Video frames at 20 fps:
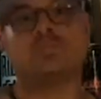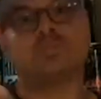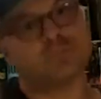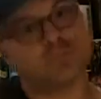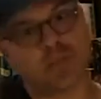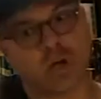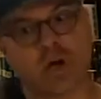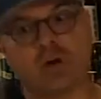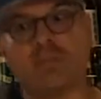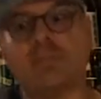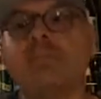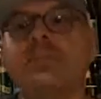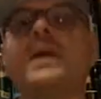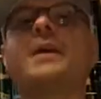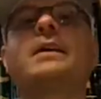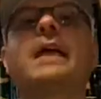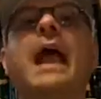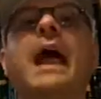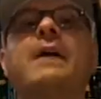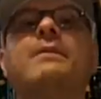So there
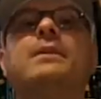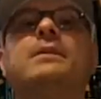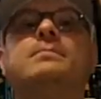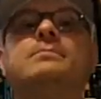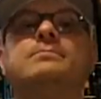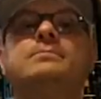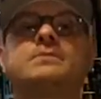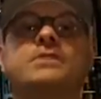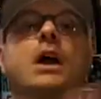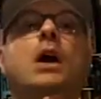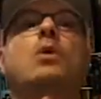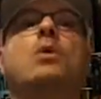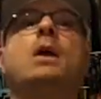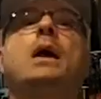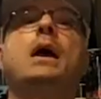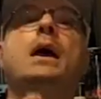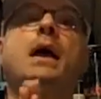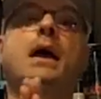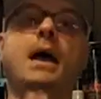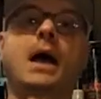you have it. So
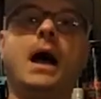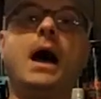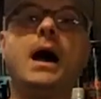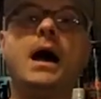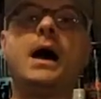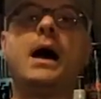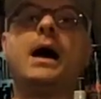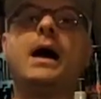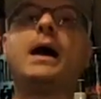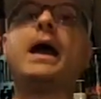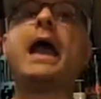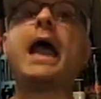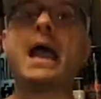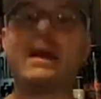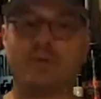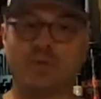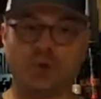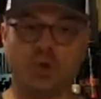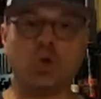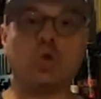
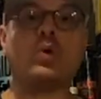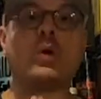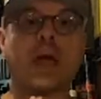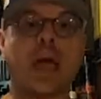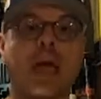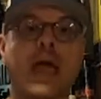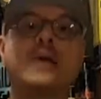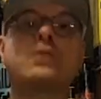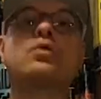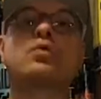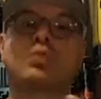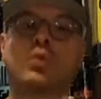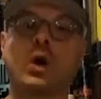have you had